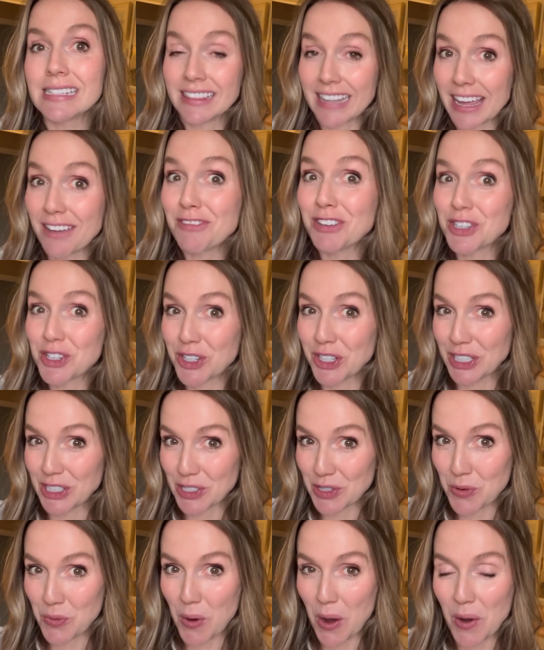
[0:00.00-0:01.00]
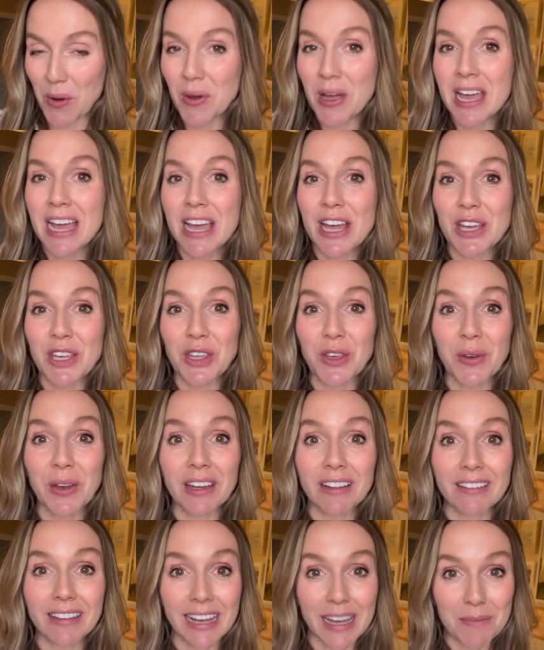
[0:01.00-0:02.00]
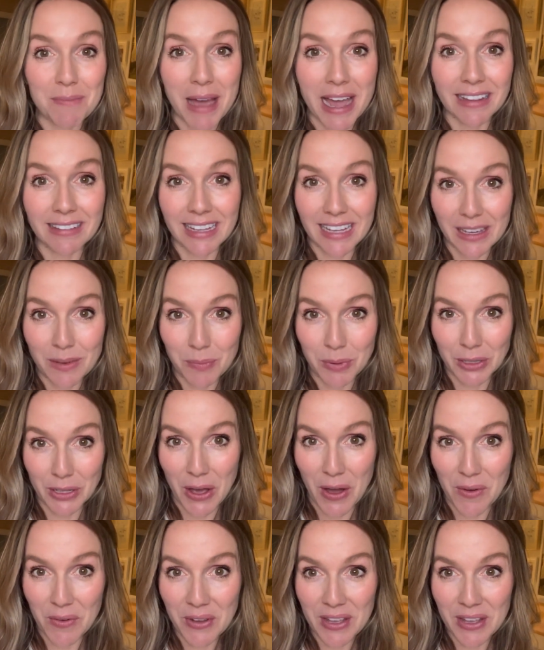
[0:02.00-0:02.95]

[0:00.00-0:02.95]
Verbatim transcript: life insurance quote, you can click my link below.